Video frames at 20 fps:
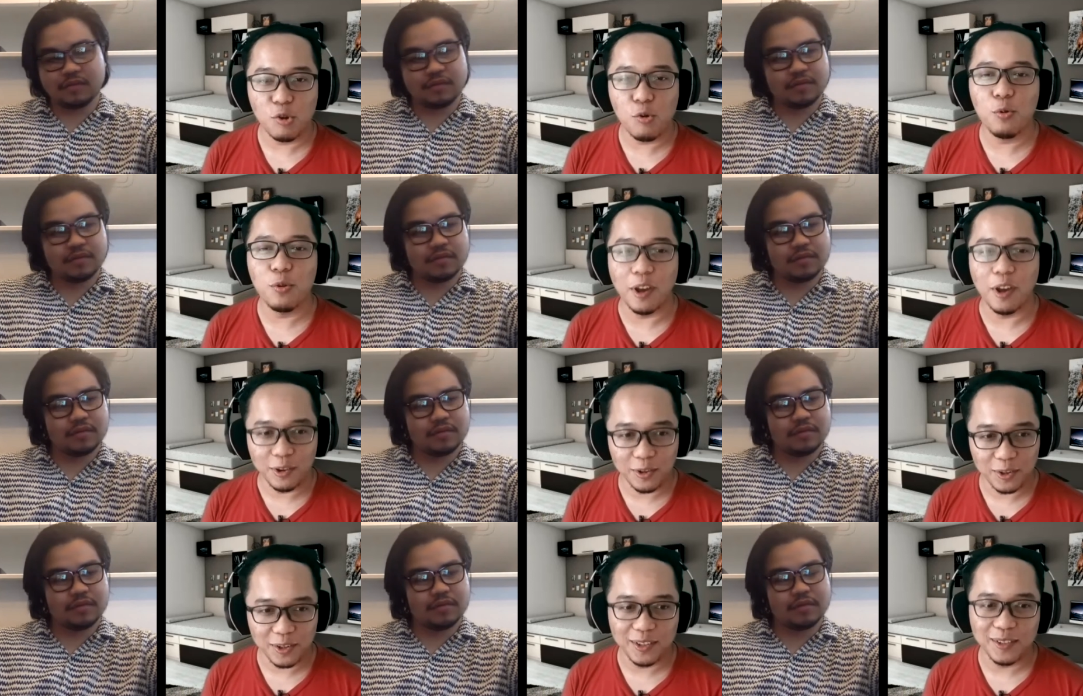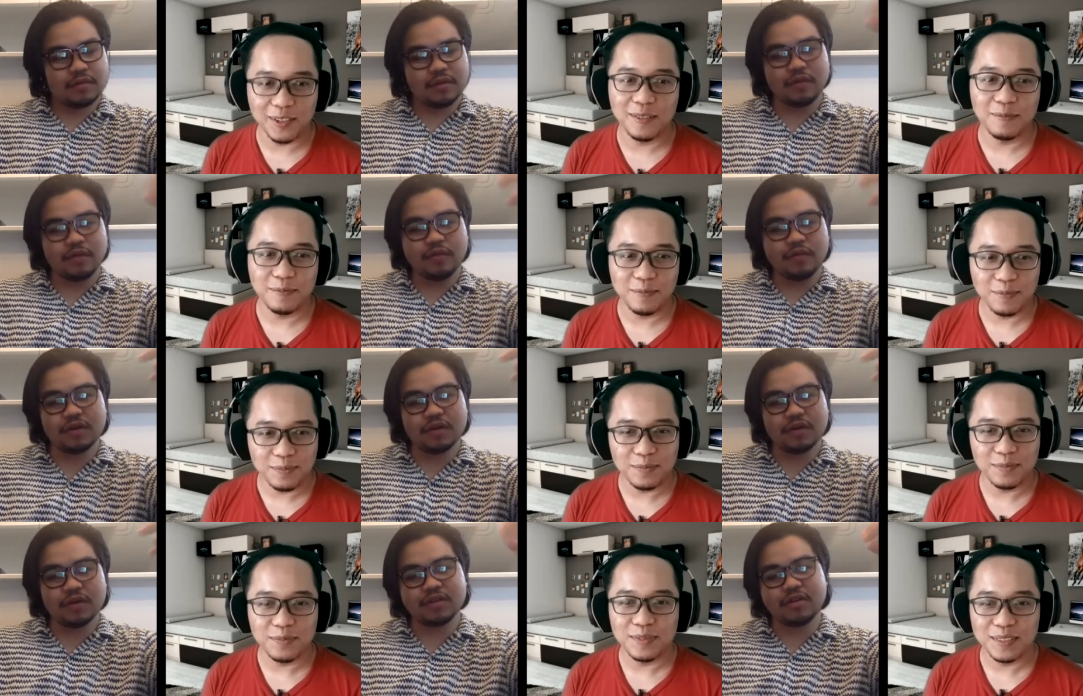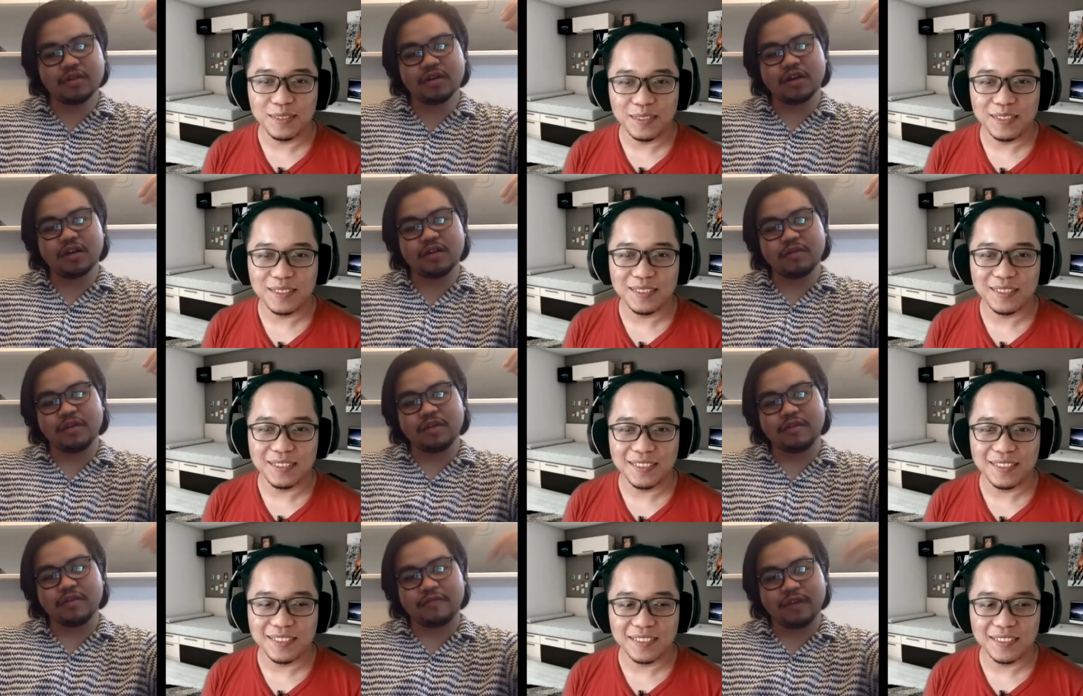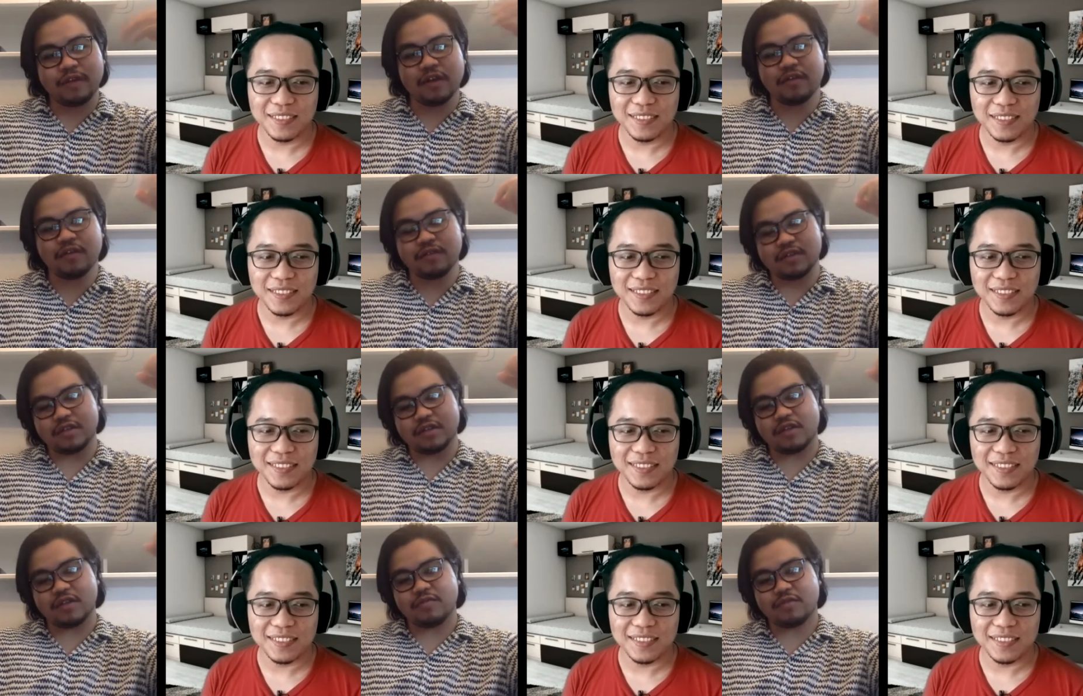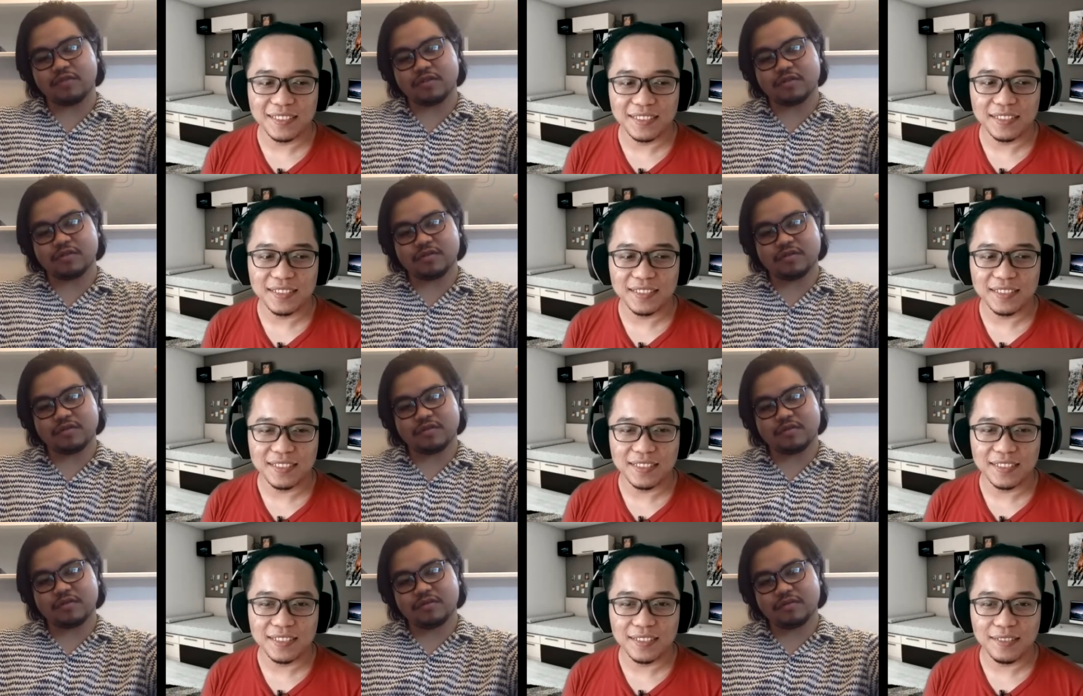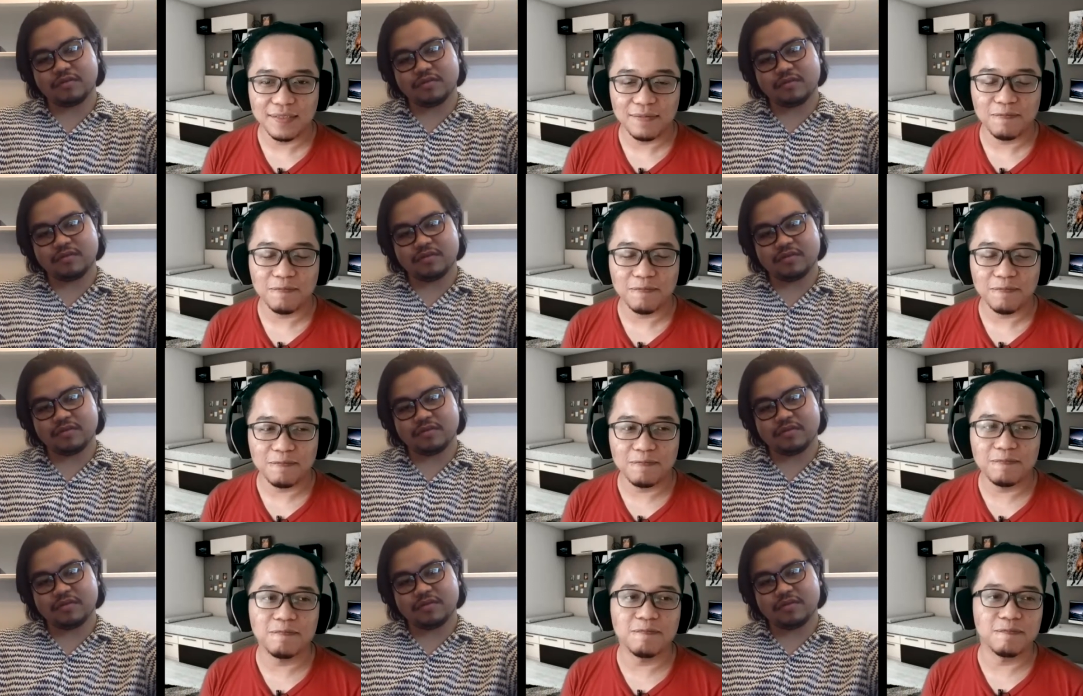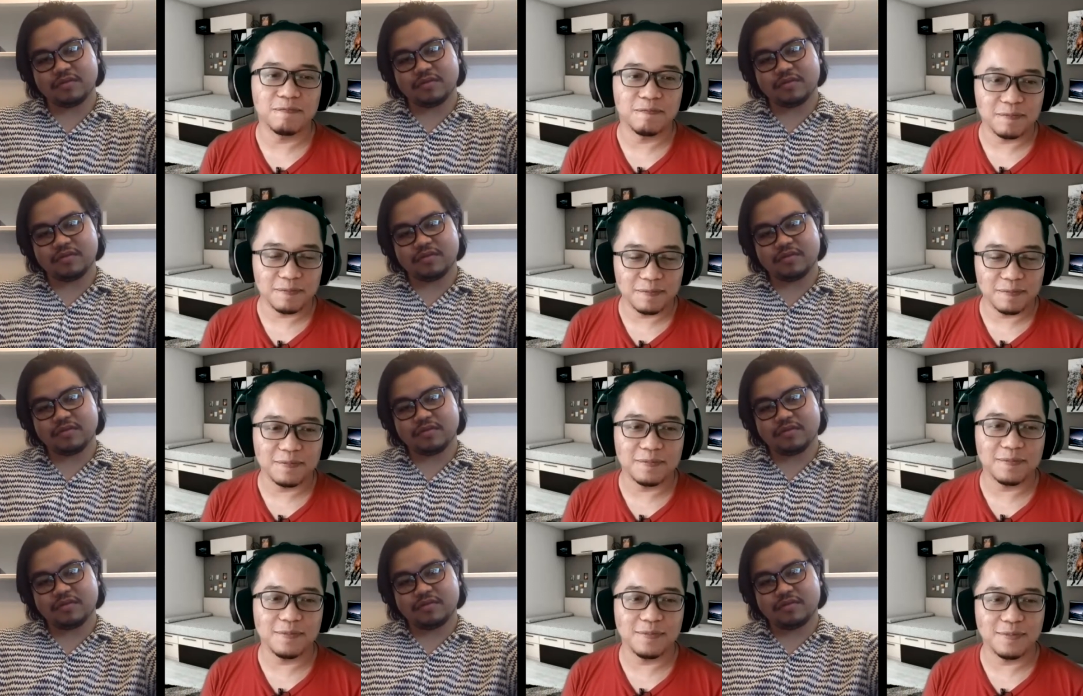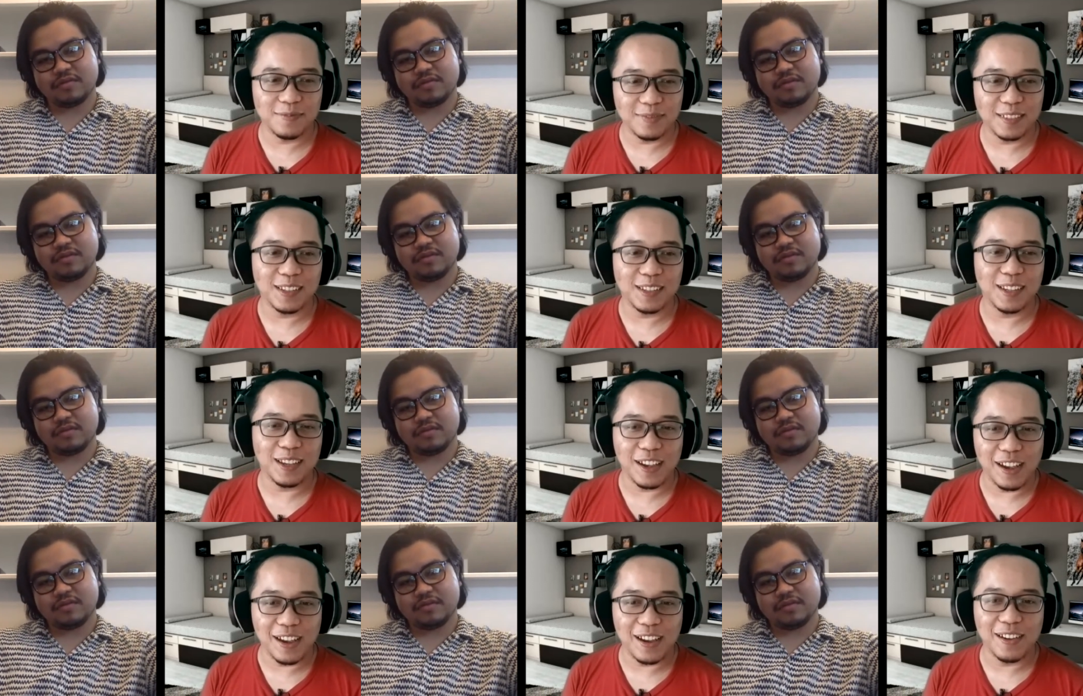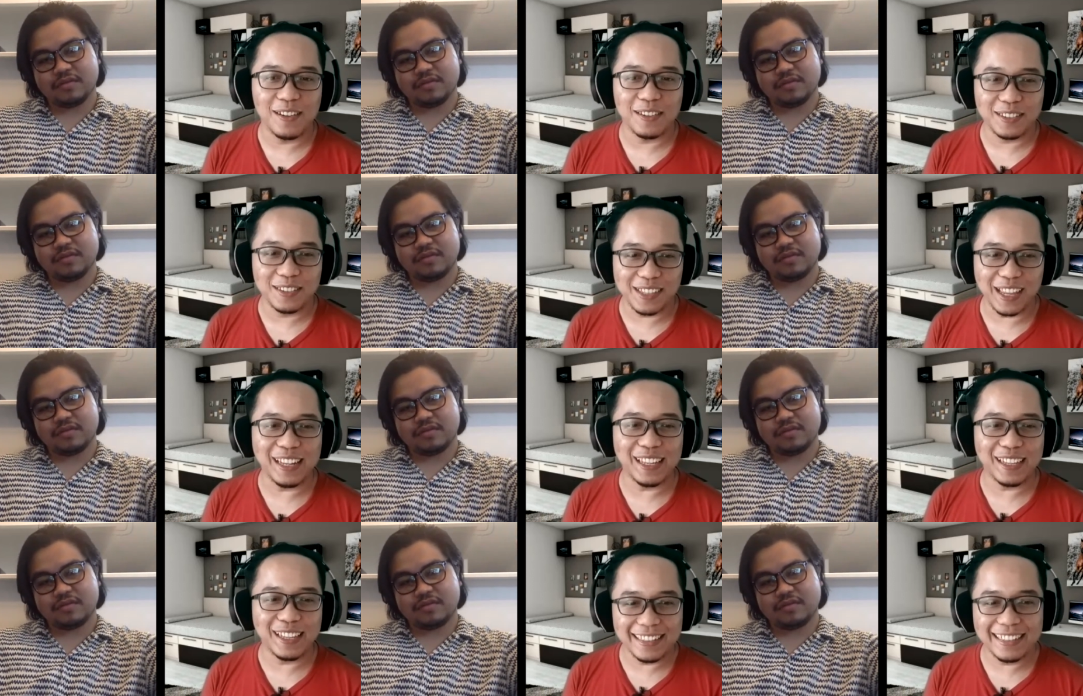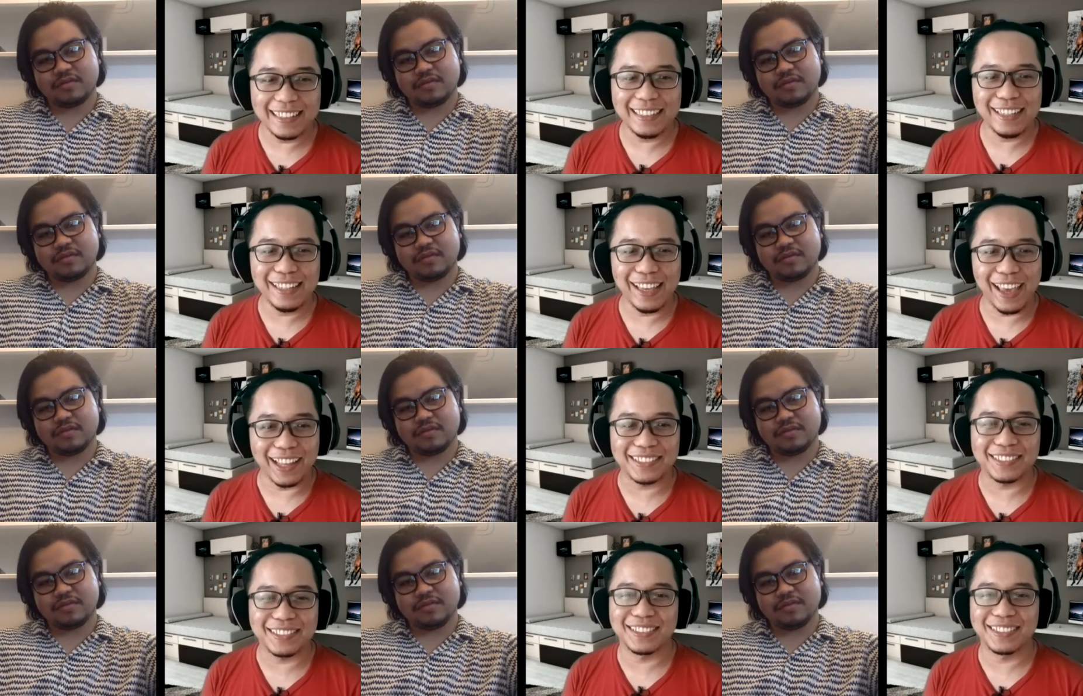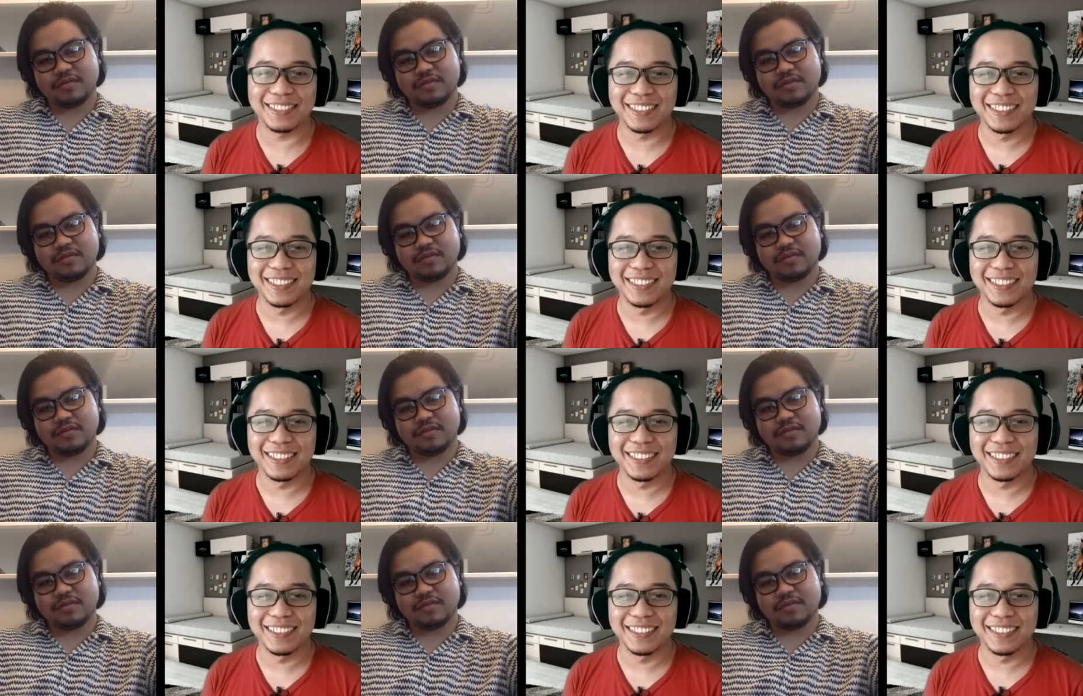Speaker 1: Who gonna? the world is not gonna be afraid of us anymore.
Speaker 2: Mm, mm. Technically, yes.